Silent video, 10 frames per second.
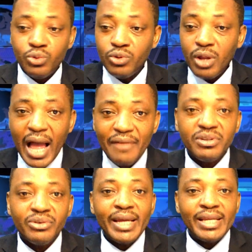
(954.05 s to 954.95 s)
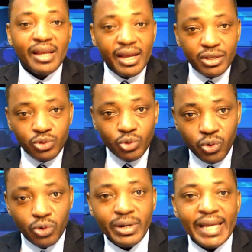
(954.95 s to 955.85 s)
You do not have the right to
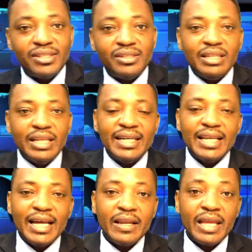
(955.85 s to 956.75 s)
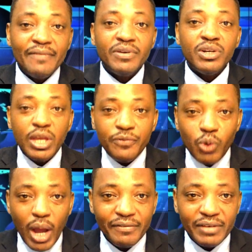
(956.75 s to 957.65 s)
colonize England, even
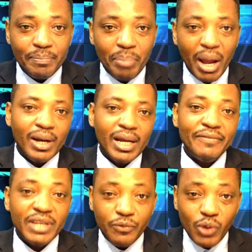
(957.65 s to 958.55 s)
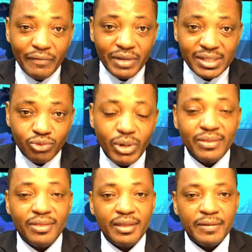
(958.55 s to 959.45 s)
if you have the power, even if you have the
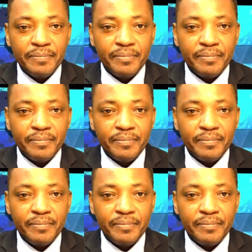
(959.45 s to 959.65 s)
strength.